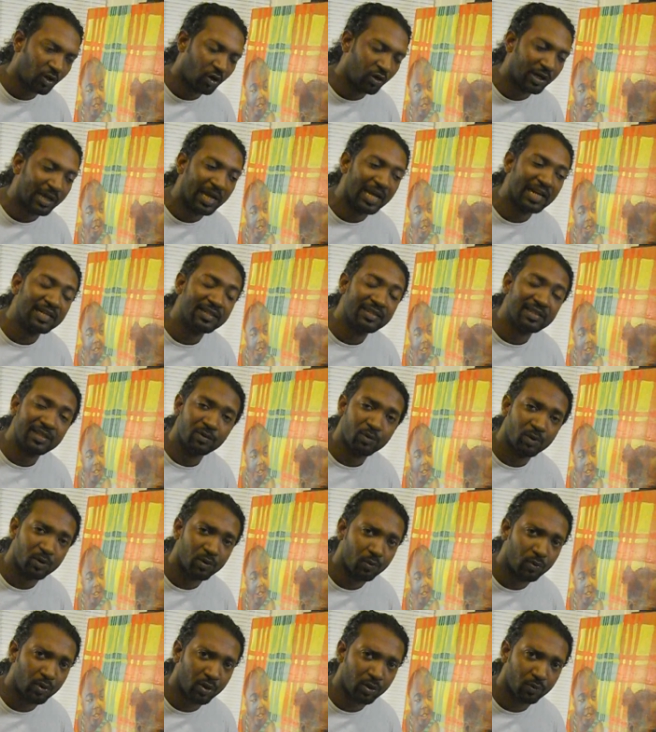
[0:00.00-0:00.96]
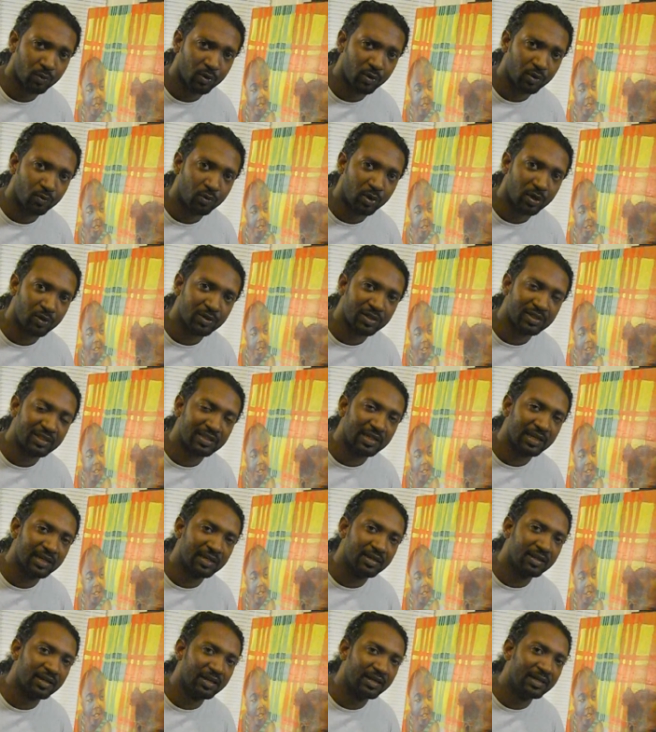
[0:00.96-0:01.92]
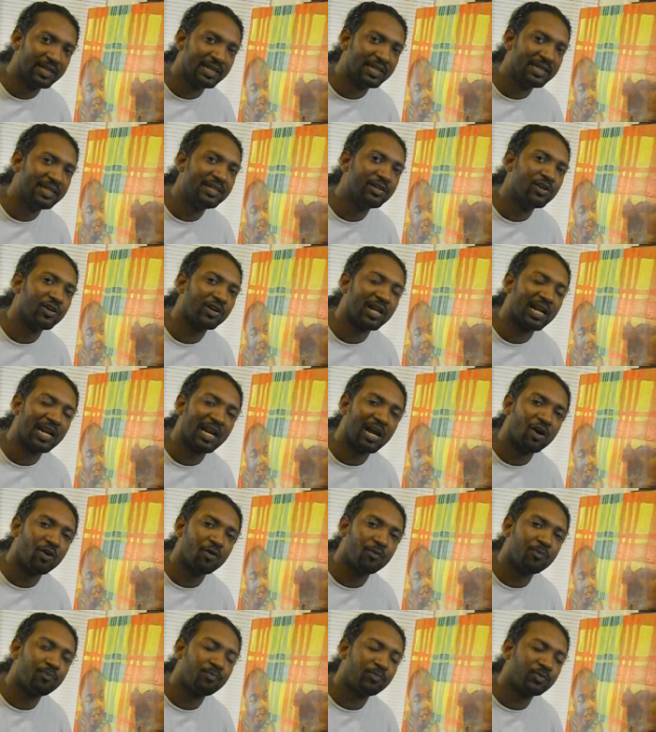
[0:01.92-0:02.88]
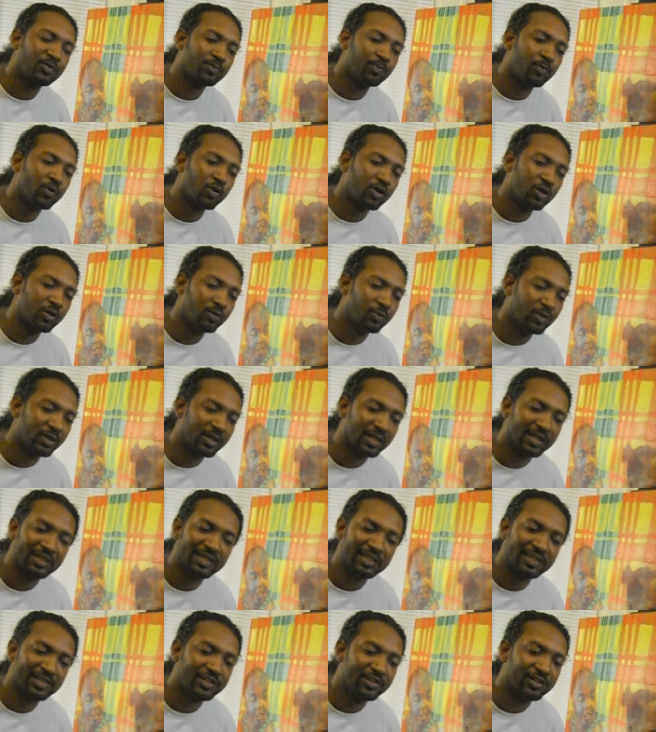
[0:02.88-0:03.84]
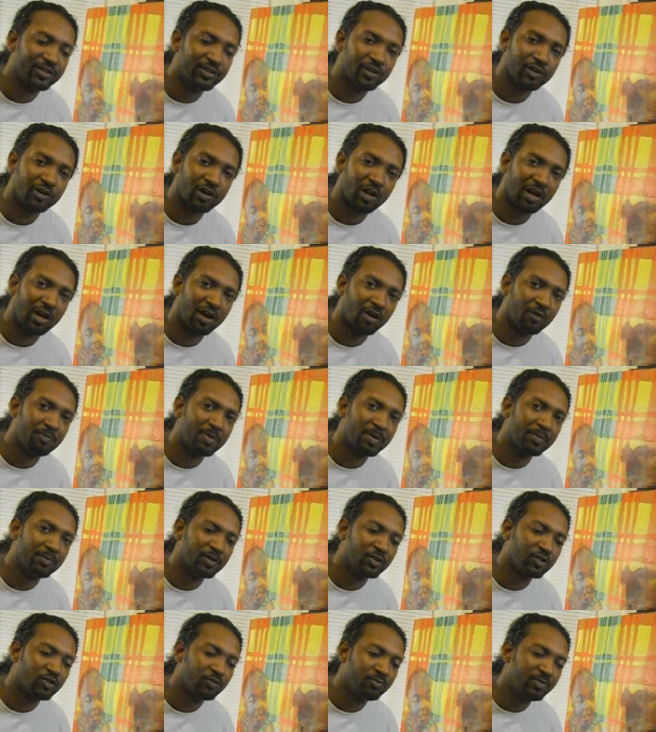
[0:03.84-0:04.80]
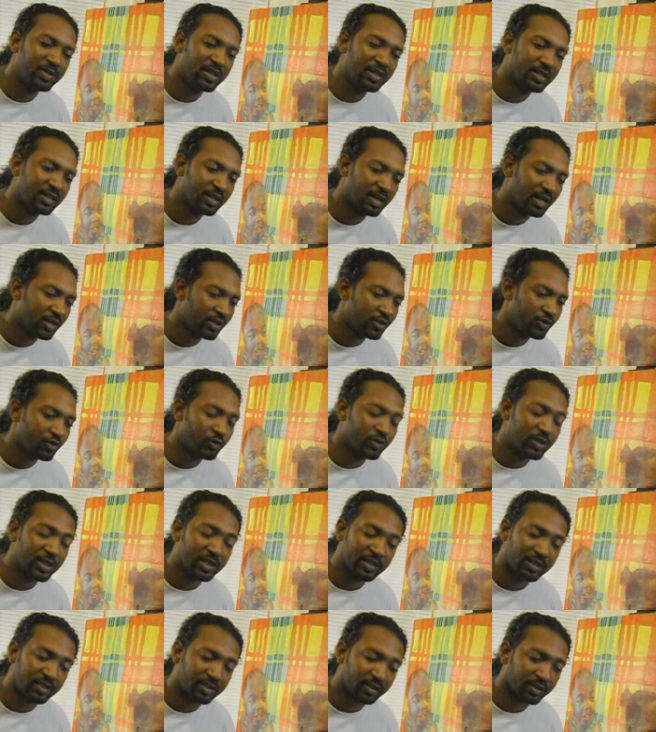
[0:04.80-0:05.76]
editing what was said, and they did not allow spoken word, and they did not allow people to be unique.